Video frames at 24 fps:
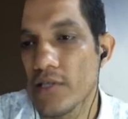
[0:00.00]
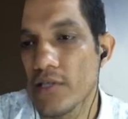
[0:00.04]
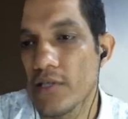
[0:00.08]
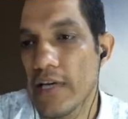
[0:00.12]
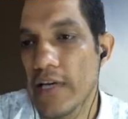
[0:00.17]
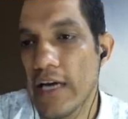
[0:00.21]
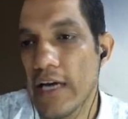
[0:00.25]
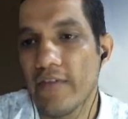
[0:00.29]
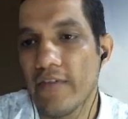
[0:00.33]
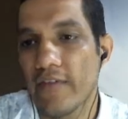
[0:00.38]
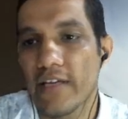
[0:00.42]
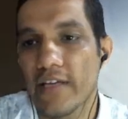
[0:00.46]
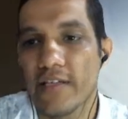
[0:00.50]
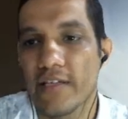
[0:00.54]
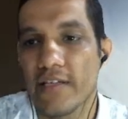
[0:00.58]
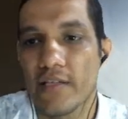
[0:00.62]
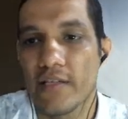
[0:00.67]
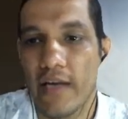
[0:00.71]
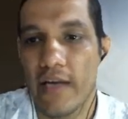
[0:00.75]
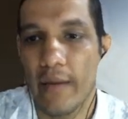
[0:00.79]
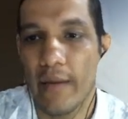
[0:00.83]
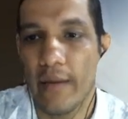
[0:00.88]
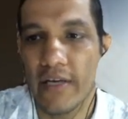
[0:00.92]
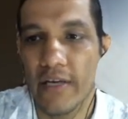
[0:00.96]
to convert this
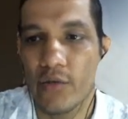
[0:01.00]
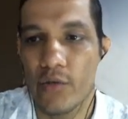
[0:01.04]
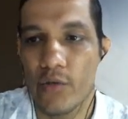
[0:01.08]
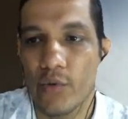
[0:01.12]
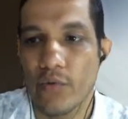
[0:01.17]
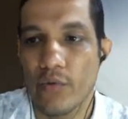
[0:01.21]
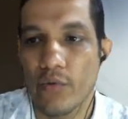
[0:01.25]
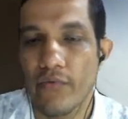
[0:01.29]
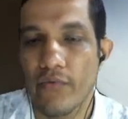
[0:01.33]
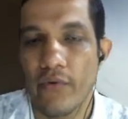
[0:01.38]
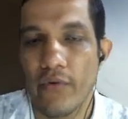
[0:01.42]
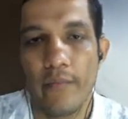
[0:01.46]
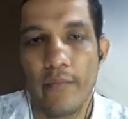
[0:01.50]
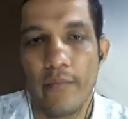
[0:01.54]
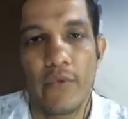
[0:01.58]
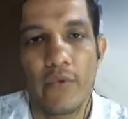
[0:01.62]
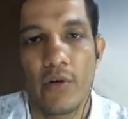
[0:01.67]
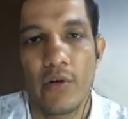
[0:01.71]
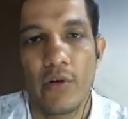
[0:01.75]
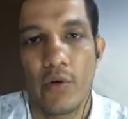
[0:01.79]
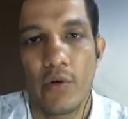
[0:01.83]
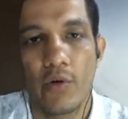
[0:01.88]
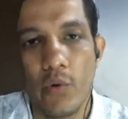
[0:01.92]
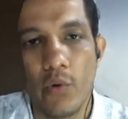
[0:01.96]
laminar zone
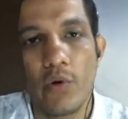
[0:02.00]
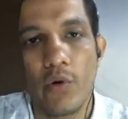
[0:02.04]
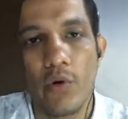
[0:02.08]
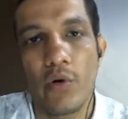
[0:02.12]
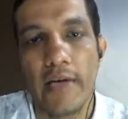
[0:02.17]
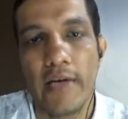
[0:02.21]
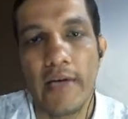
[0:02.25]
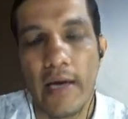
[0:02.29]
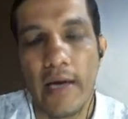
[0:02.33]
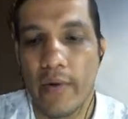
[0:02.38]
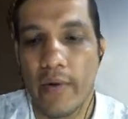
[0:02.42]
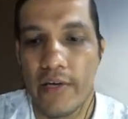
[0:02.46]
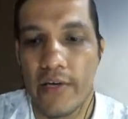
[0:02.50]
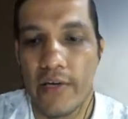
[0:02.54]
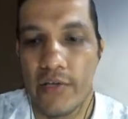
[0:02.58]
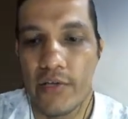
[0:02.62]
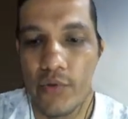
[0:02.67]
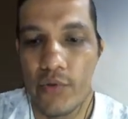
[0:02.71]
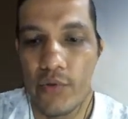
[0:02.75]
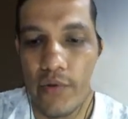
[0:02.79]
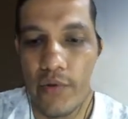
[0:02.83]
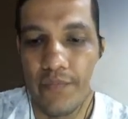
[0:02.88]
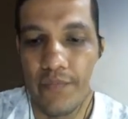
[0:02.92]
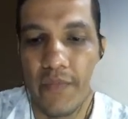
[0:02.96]
to turbulent
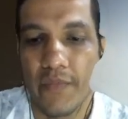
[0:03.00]
zone.